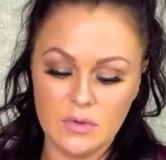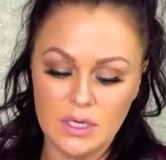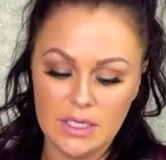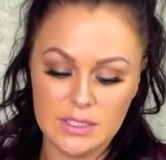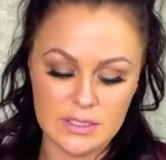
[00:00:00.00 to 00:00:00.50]

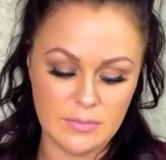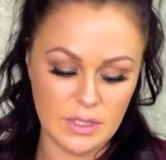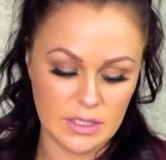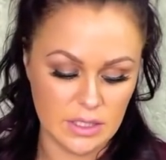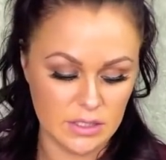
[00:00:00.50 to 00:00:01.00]
What is the
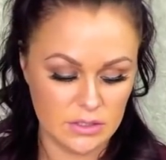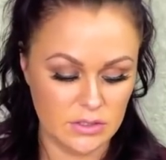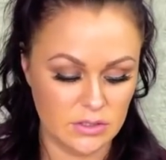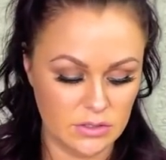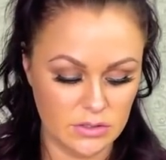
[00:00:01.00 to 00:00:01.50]

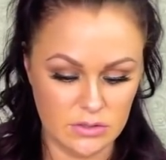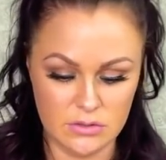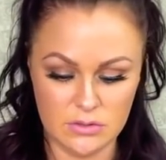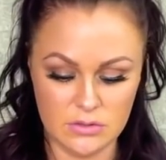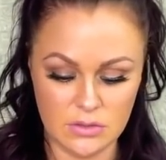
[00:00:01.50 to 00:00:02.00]
blockage
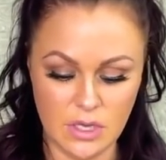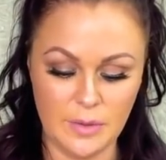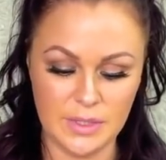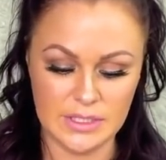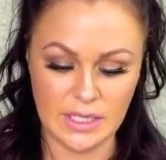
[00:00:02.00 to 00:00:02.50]

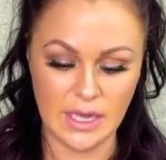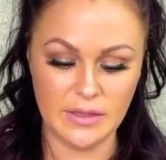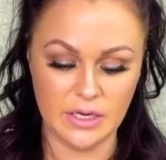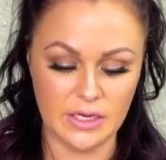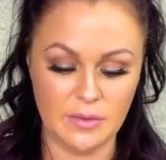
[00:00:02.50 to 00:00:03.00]
coming
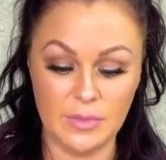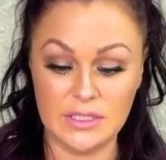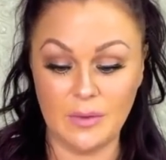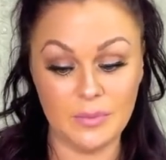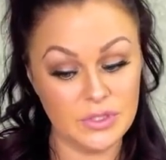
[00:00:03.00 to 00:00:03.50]
together in a
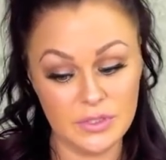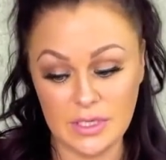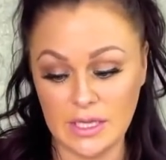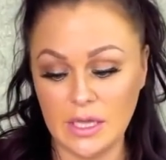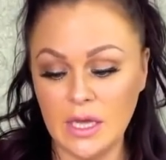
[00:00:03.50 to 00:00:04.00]
missed
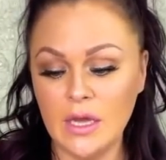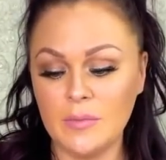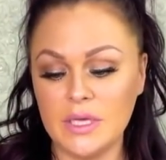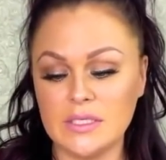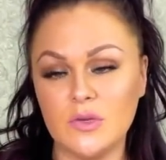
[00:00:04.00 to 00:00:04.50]
opportunity?
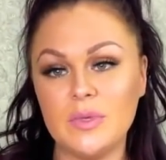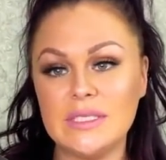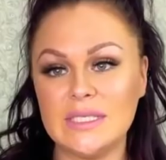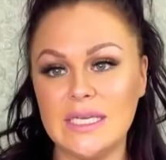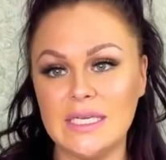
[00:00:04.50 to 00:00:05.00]
Because
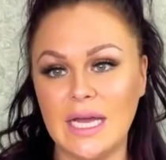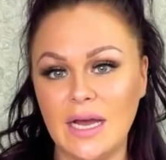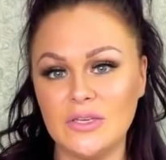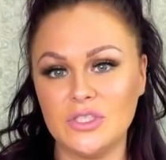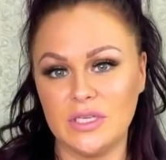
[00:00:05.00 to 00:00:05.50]
nobody's taking
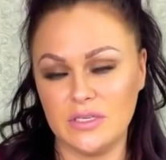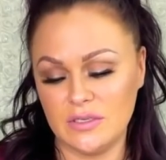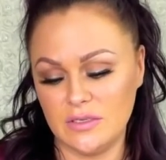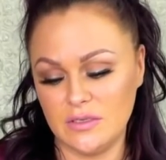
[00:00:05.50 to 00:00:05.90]
action.